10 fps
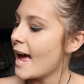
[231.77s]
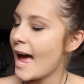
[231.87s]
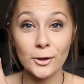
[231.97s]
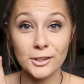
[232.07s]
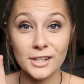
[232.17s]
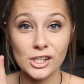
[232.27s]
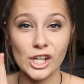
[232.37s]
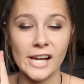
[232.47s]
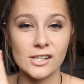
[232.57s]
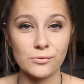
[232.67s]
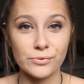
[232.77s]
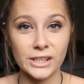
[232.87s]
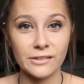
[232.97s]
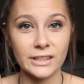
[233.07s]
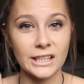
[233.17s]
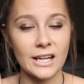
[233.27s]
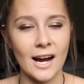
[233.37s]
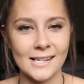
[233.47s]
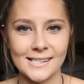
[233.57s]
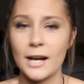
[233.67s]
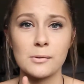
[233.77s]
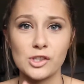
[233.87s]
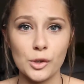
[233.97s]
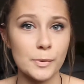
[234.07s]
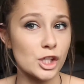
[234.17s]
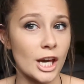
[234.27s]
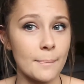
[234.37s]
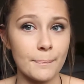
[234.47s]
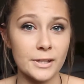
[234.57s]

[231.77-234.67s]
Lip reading: Both of these shades are really nice, and it was super cheap,